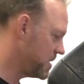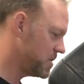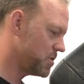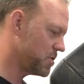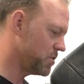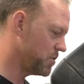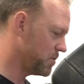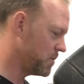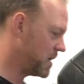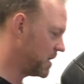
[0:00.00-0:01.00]
is
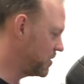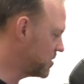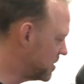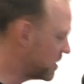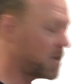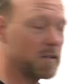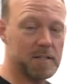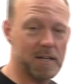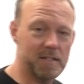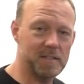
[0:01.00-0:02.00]
to uh, loosen the
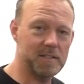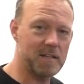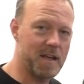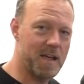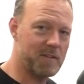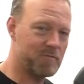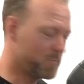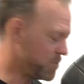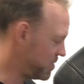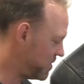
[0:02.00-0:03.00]
collar up and
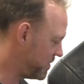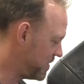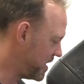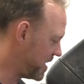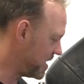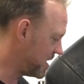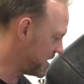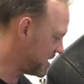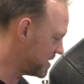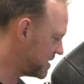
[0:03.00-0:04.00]
remove
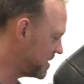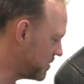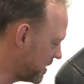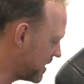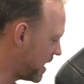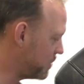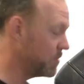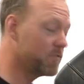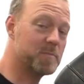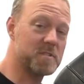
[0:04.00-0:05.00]
the uh, steering
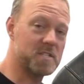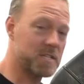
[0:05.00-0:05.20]
cable from the